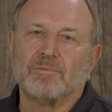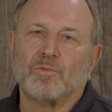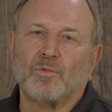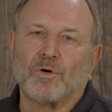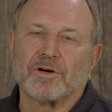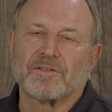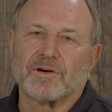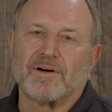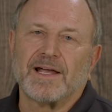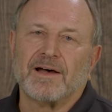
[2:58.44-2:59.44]
work the
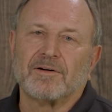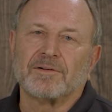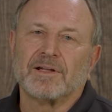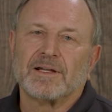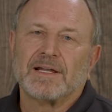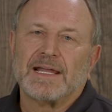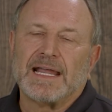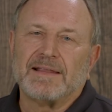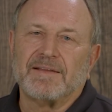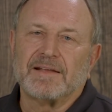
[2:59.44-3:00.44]
ground.
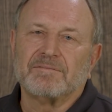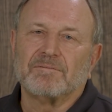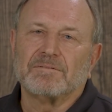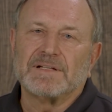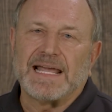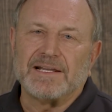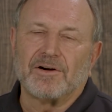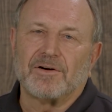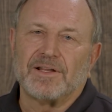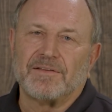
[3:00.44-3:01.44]
And then later in